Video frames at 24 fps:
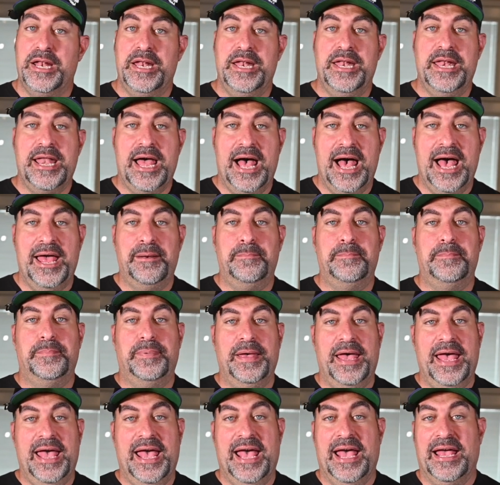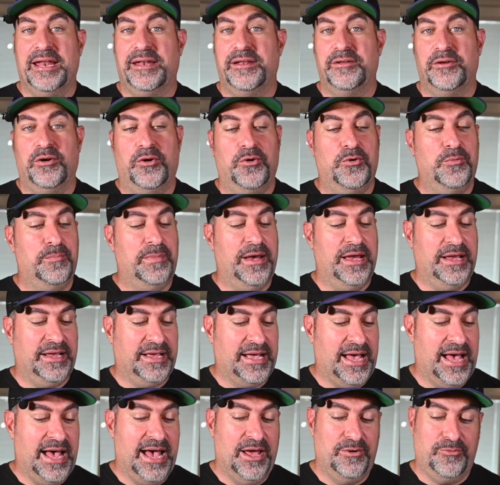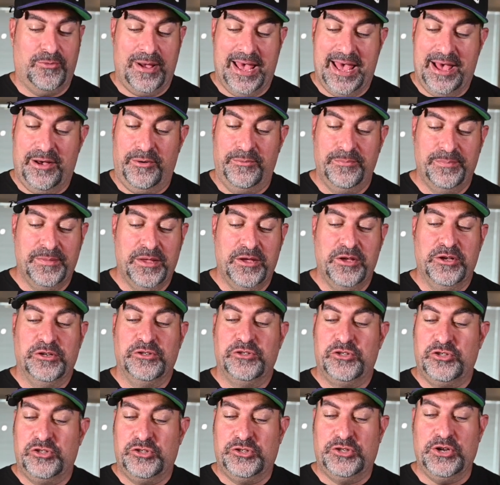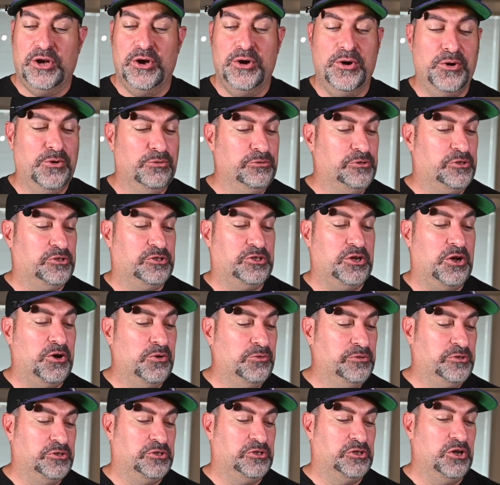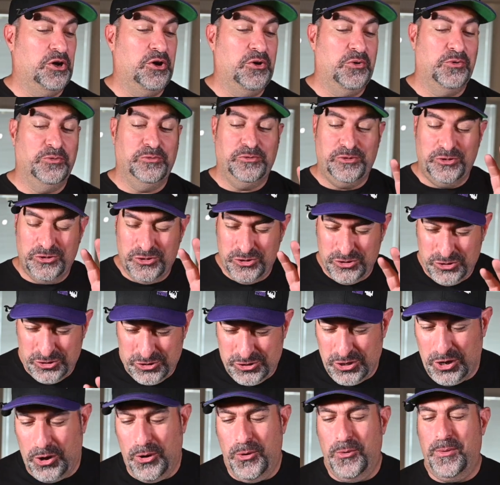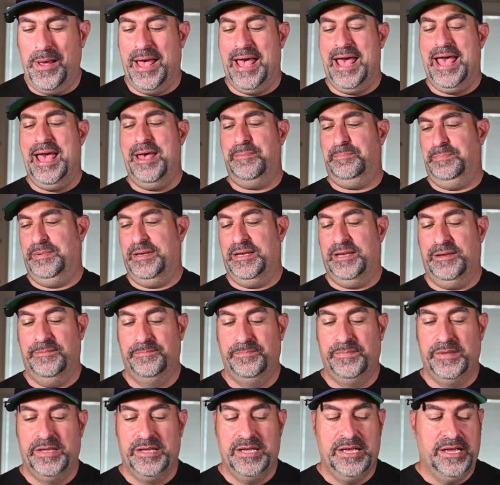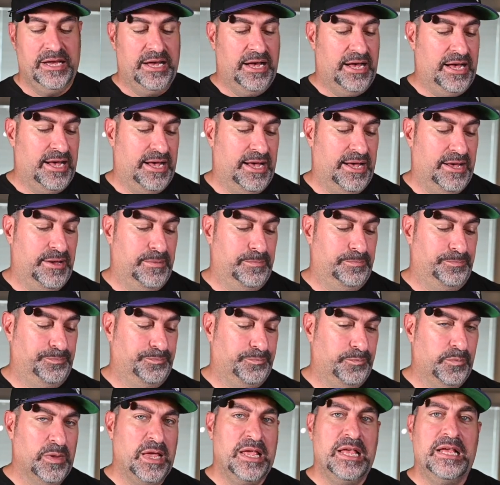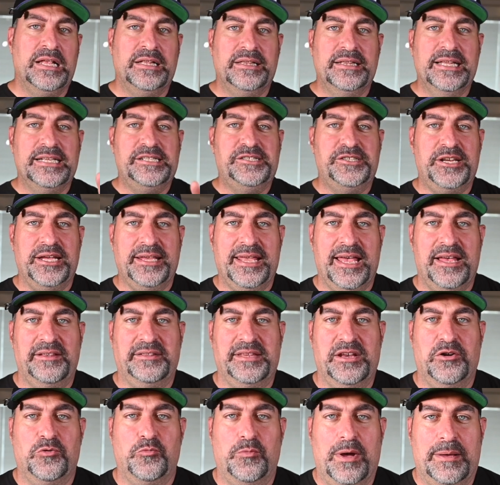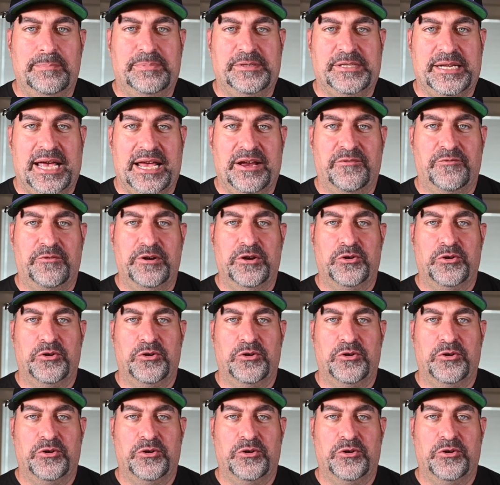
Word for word: Not bad. Oh my God. Wow. So, so, so, so happy. Um, let's check out their website